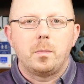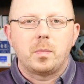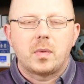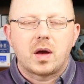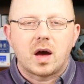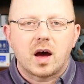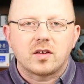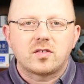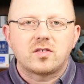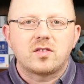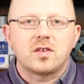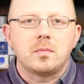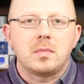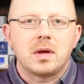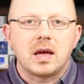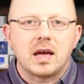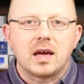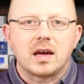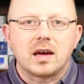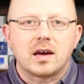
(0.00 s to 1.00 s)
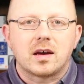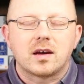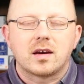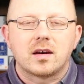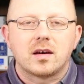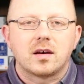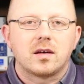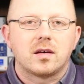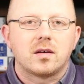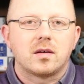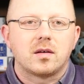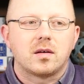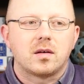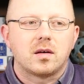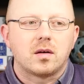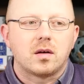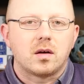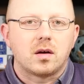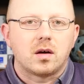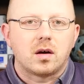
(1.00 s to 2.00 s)
custom ink
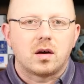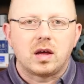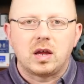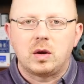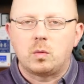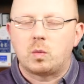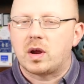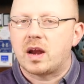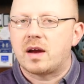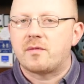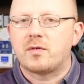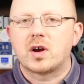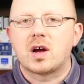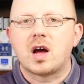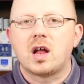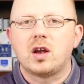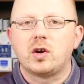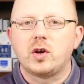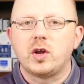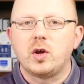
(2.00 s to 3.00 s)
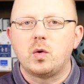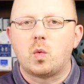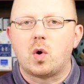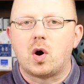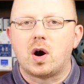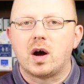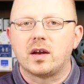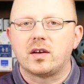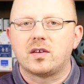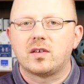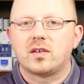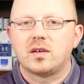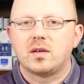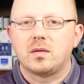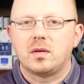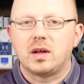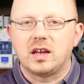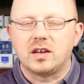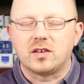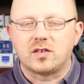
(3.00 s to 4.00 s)
in whatever color you want
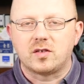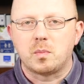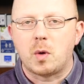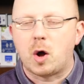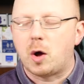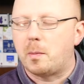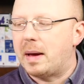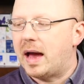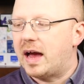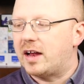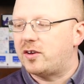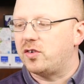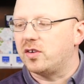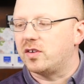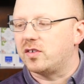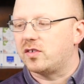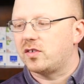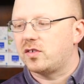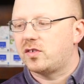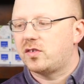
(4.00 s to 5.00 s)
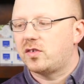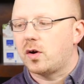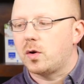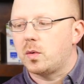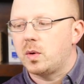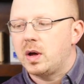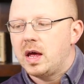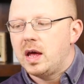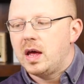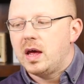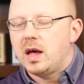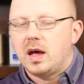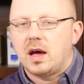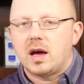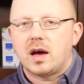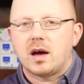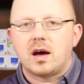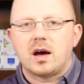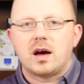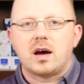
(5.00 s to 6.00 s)
in small batches. So
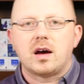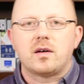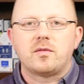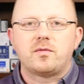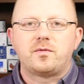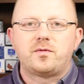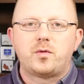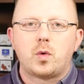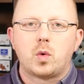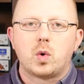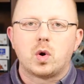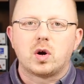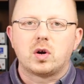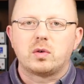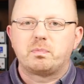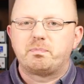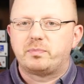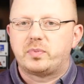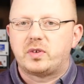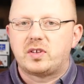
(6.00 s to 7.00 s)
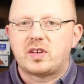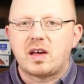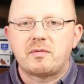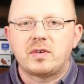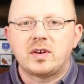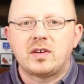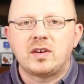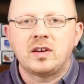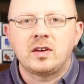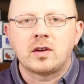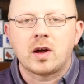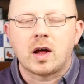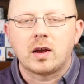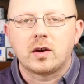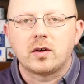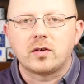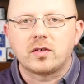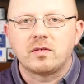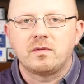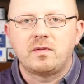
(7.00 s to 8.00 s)
for
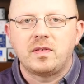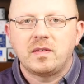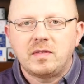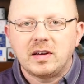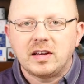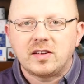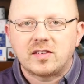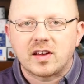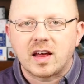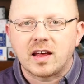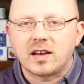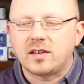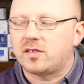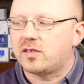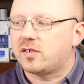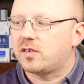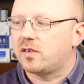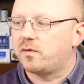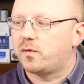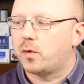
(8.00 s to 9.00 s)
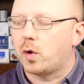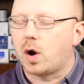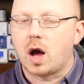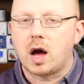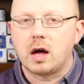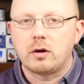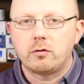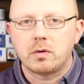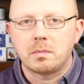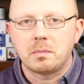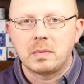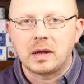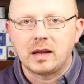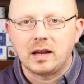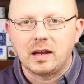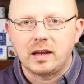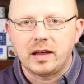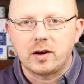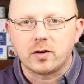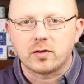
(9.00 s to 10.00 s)
$17.50 for 100
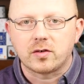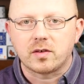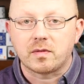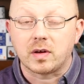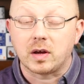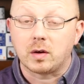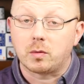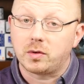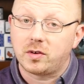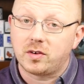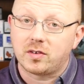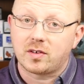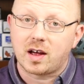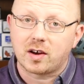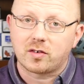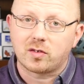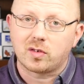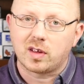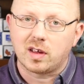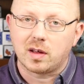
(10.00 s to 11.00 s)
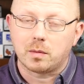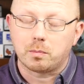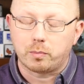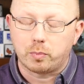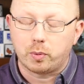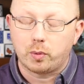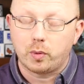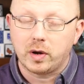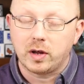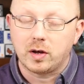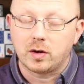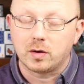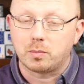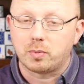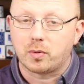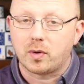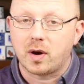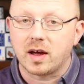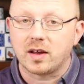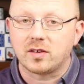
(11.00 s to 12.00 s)
milliliters of ink, which is actually a pretty good
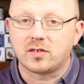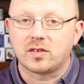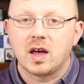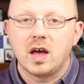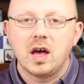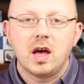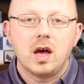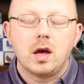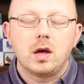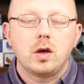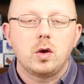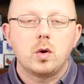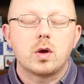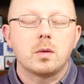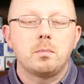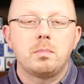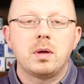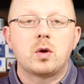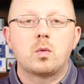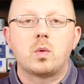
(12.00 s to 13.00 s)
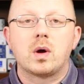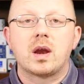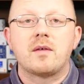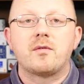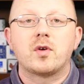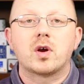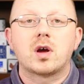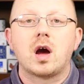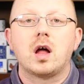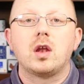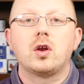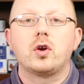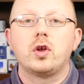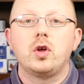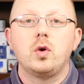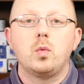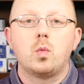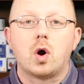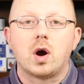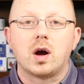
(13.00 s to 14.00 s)
price, you can pick whatever color
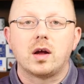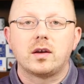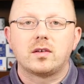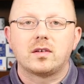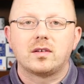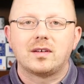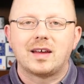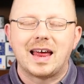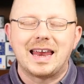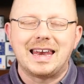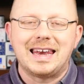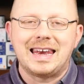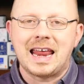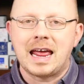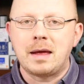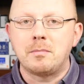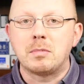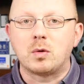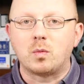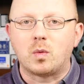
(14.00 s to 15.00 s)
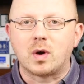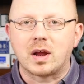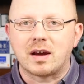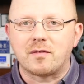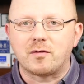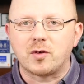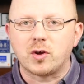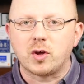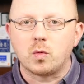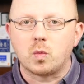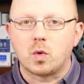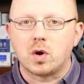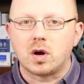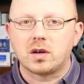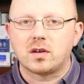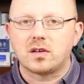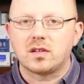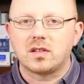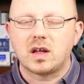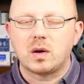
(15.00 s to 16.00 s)
you want and name it whatever you
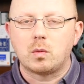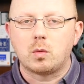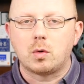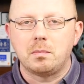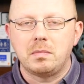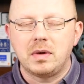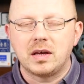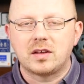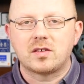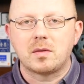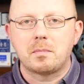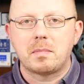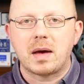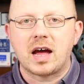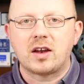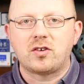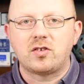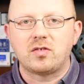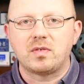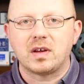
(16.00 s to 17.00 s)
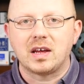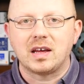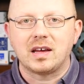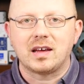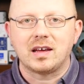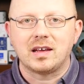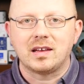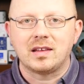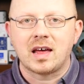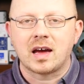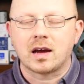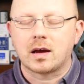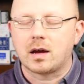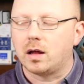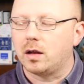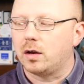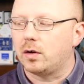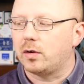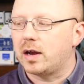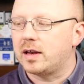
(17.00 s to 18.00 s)
want. They will mix a batch of ink in that
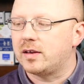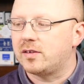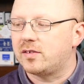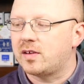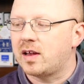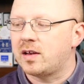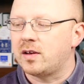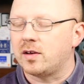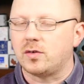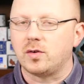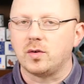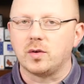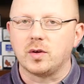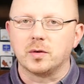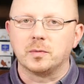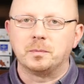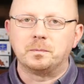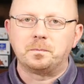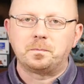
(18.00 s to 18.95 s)
color and send it to you.